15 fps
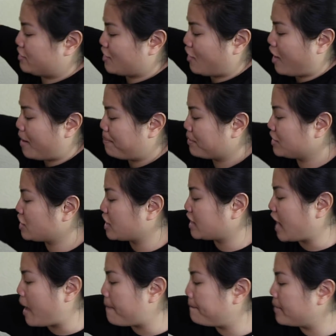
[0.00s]
So I appreciate
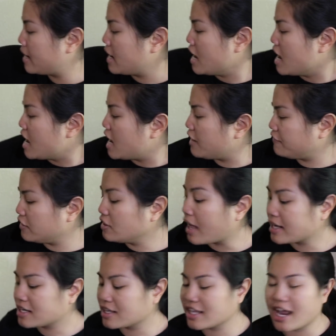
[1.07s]
that. But if you
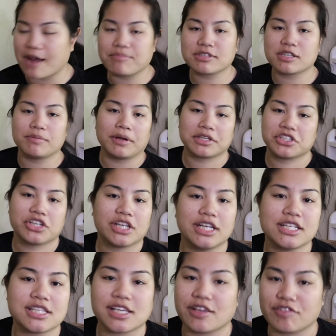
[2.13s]
liked all the items in the box, you can
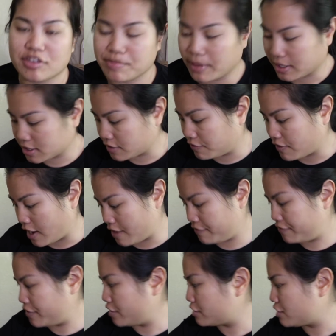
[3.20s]
easily give this box a
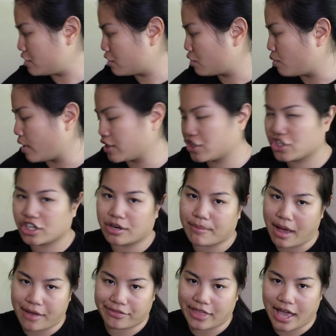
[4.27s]
5. There's no question
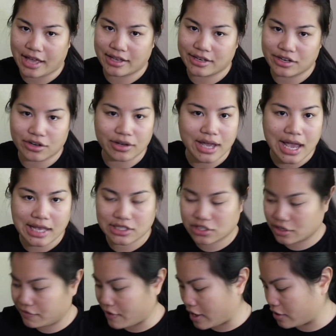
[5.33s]
about that. You know, it has
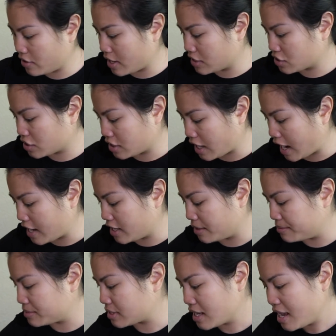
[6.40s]
good value, it has good
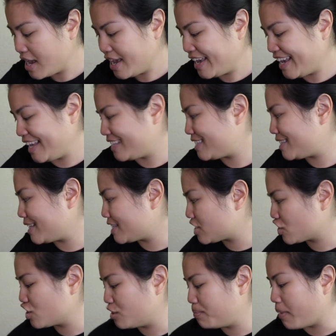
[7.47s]
items. It's
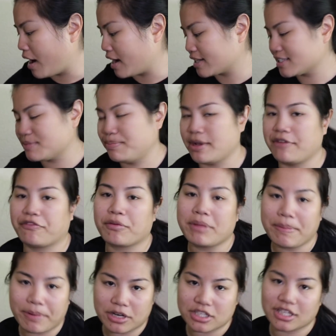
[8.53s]
a good box. But for
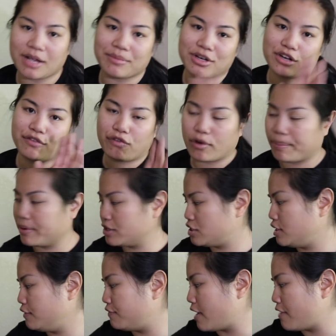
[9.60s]
me personally, I'm going to do
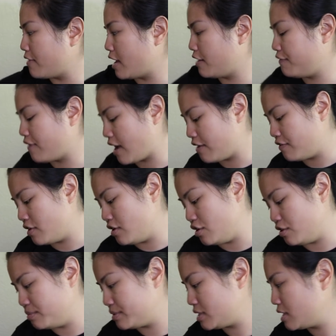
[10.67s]
4.25 out of 5
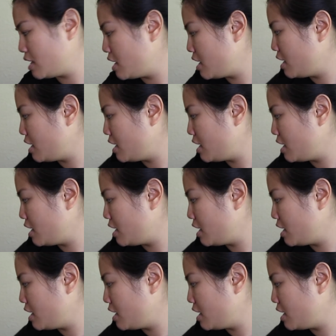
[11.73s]
noobs.